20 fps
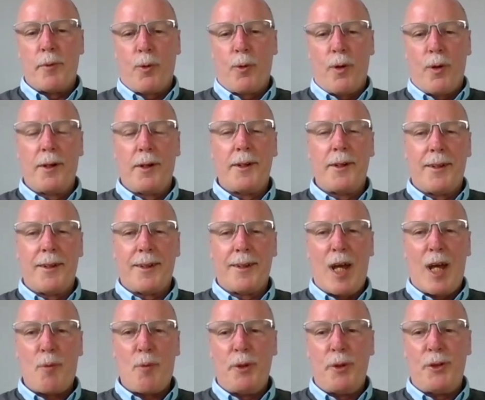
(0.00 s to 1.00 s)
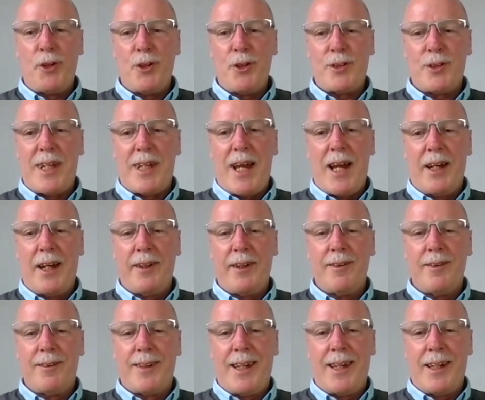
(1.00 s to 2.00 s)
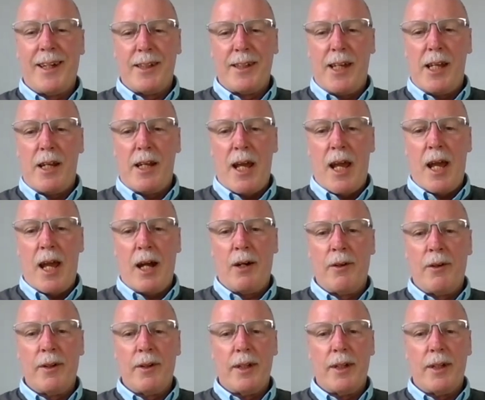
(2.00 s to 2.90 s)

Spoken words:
The quality that they produce down there now